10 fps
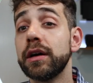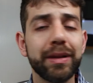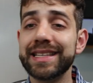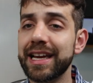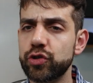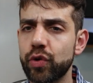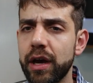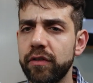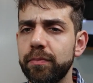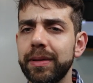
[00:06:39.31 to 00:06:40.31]
plus hard
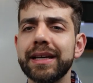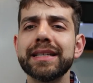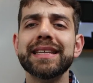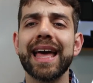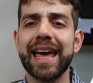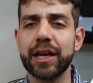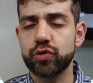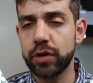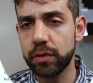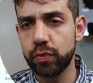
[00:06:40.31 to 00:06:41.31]
drive, plus
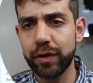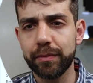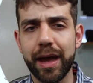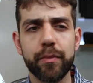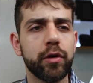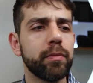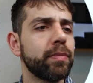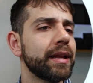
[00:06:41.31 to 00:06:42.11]
extra RAM memory,